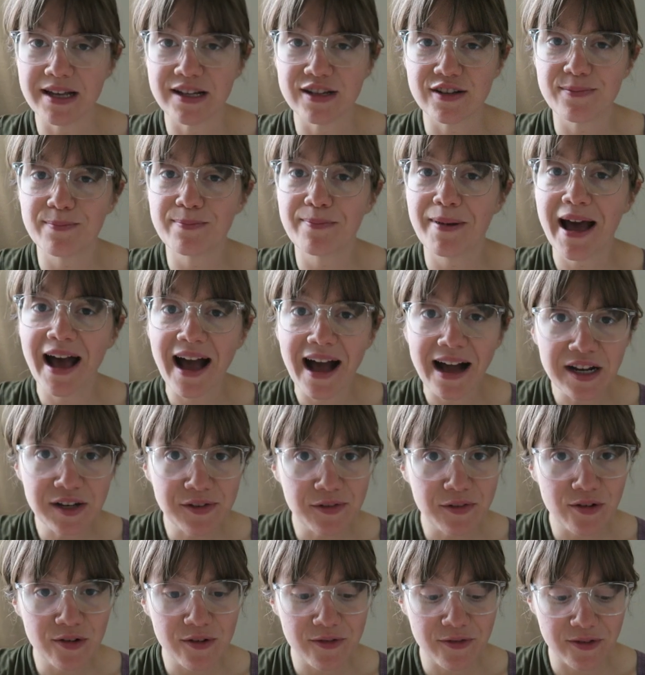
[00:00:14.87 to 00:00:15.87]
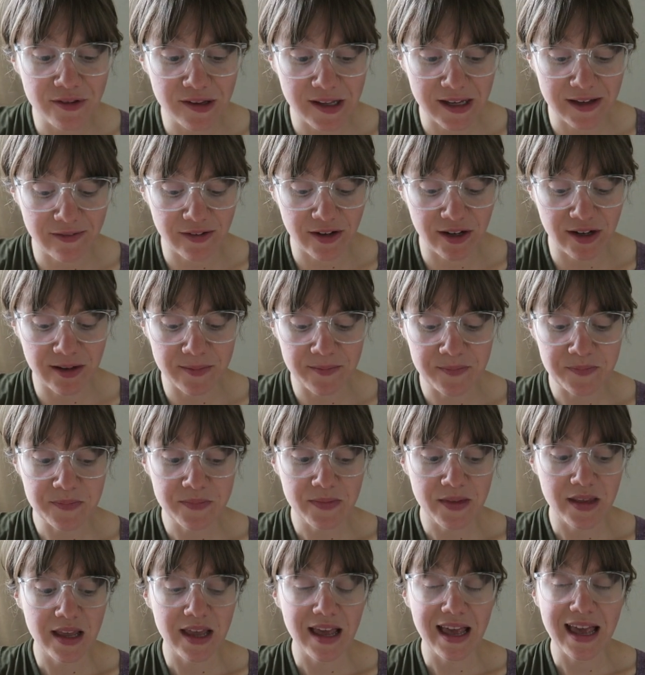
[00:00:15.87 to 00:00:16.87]
It's packed full of flavor
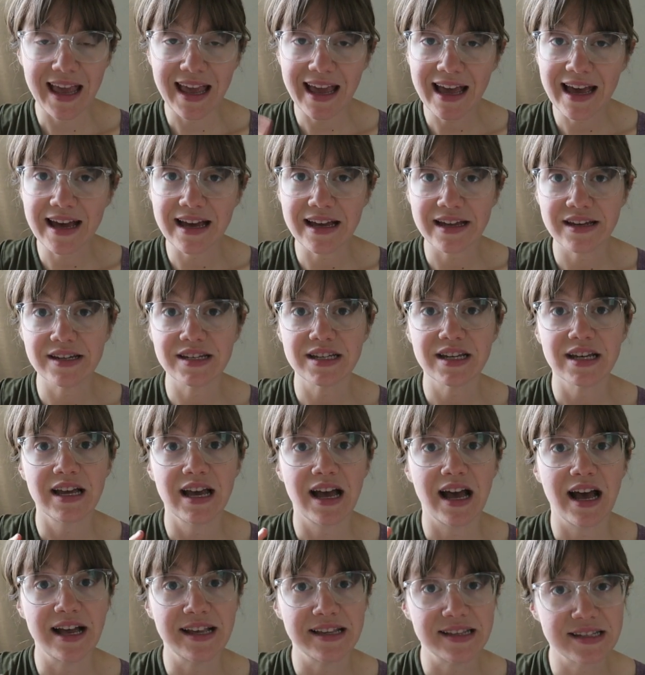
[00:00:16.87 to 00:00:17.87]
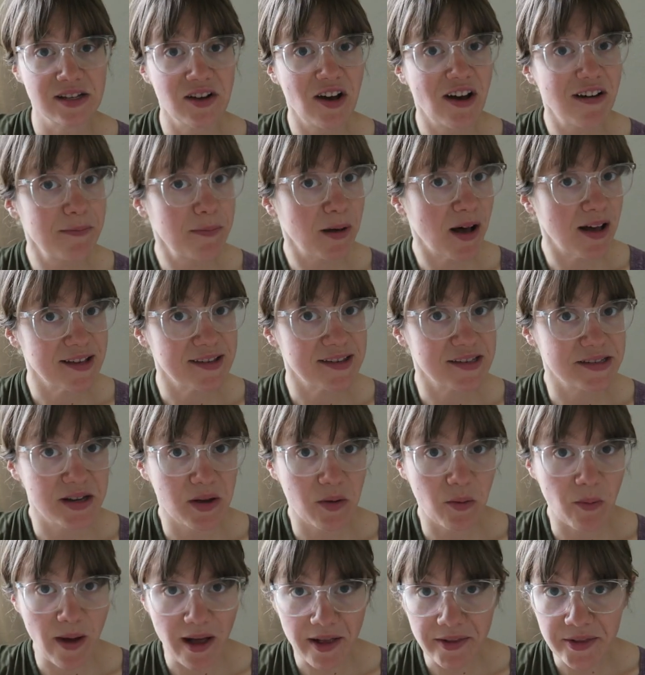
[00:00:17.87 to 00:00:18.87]
and I still have pasta
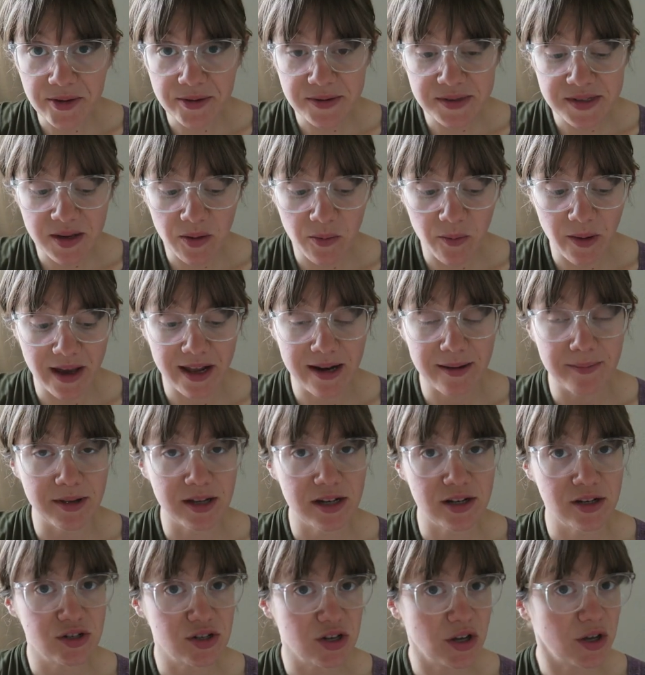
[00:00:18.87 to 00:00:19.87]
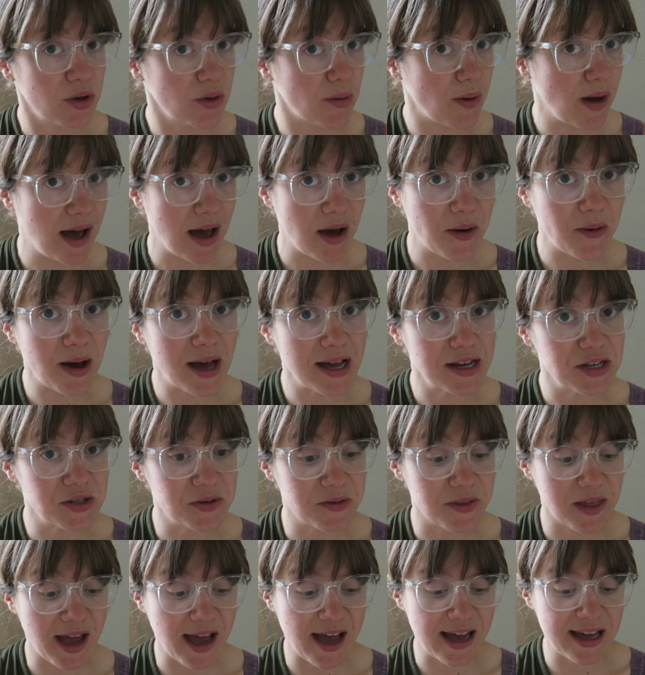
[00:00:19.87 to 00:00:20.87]
while losing weight. I'm going to show you how I do
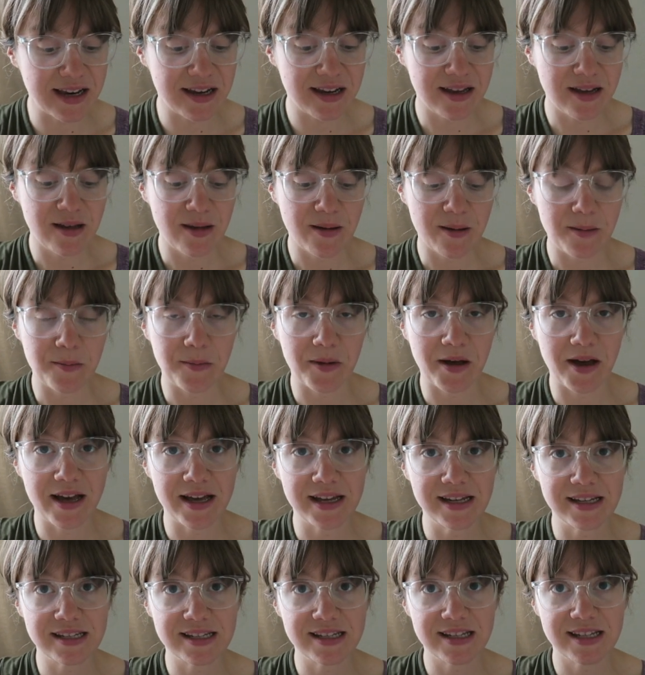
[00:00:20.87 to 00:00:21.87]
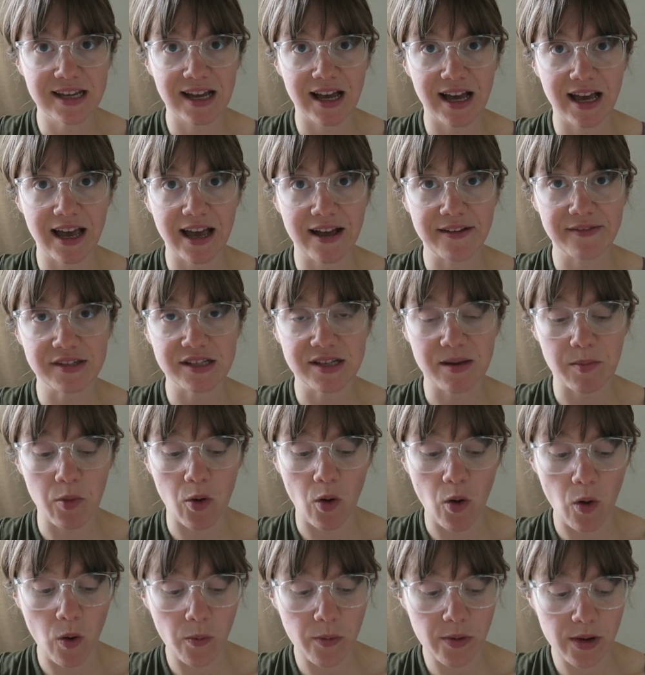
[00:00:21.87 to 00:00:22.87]
that, but I have some
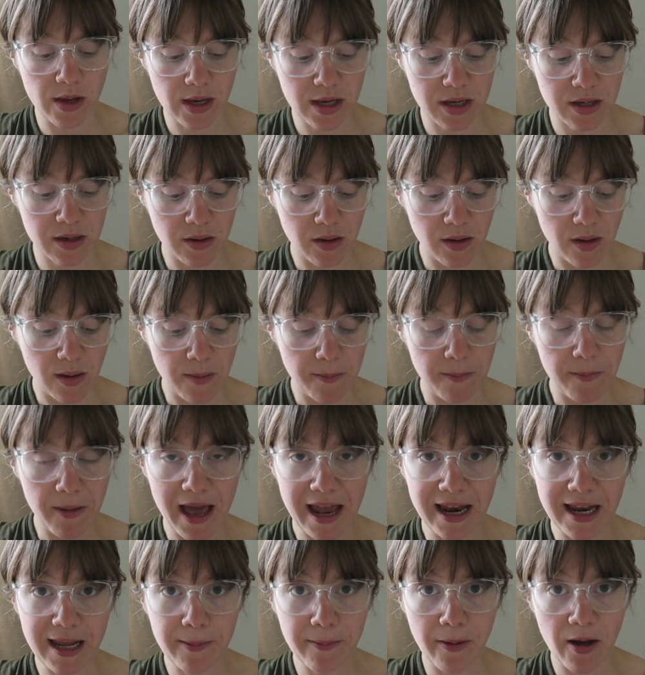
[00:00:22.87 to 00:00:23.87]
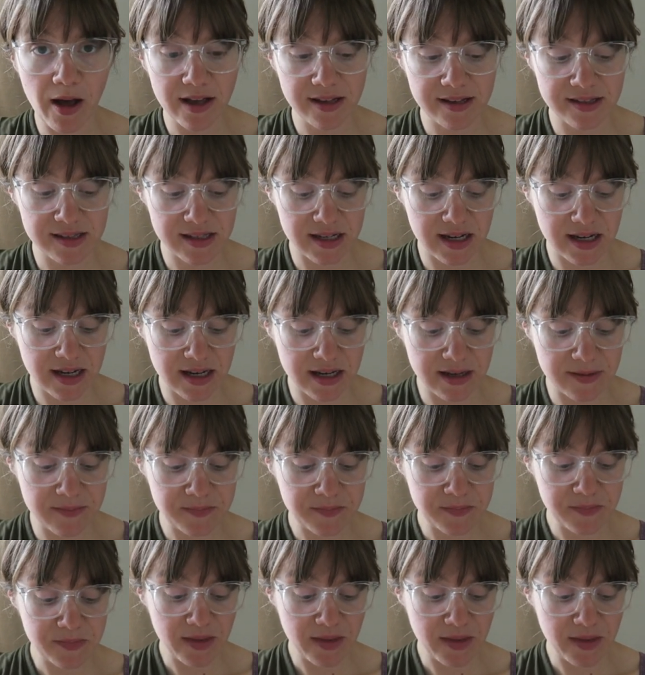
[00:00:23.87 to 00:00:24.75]
whole wheat penne pasta.